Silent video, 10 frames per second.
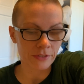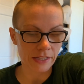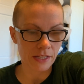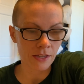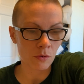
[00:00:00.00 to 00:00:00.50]
I was
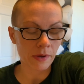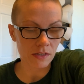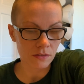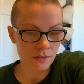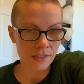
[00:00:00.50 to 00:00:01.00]
like,
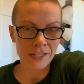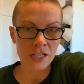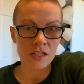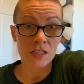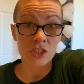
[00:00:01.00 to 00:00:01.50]
well,
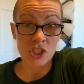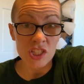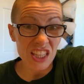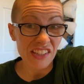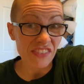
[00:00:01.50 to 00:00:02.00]

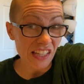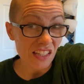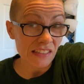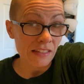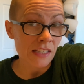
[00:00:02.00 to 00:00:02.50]
she lived
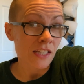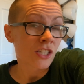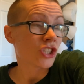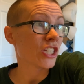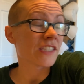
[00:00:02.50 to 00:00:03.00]
it.
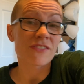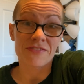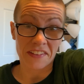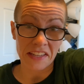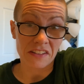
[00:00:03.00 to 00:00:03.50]
She's a
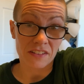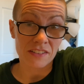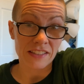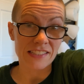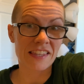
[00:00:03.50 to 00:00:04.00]

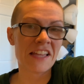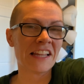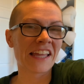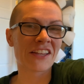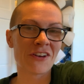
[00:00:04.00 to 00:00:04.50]
fighter. That's
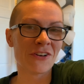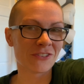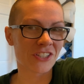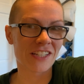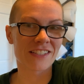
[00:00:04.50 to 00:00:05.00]
like
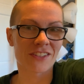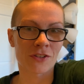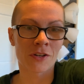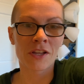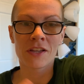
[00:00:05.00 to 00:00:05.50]
who she is,
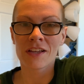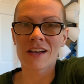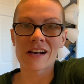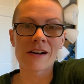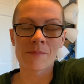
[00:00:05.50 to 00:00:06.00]
her.
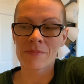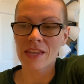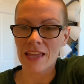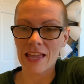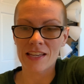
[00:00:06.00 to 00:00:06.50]

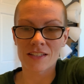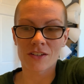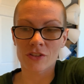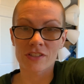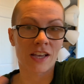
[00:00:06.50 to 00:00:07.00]
And
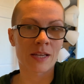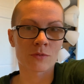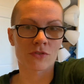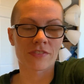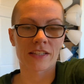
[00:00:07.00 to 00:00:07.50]
her
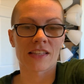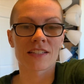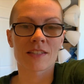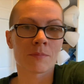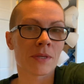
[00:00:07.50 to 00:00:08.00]
times reflect
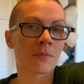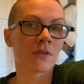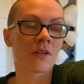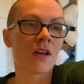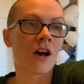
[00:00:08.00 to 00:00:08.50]
that. Some
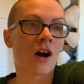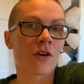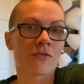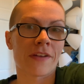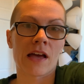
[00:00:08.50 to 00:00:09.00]
people
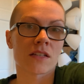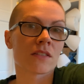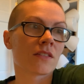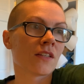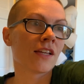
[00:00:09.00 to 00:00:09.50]
are
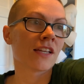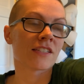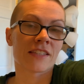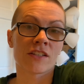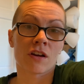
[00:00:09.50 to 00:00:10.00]
fast
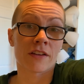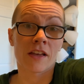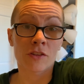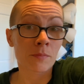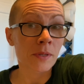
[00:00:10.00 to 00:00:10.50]
because they
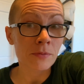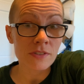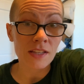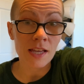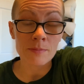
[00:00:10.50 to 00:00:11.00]
target other
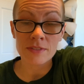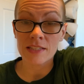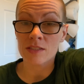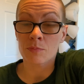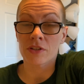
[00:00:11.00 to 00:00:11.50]
people's times.
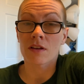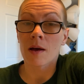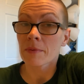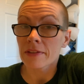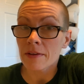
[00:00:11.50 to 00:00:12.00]
That's pretty
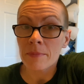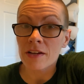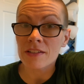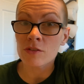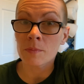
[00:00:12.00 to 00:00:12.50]
common in
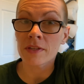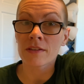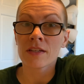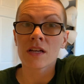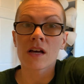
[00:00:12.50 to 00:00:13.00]
American swimming.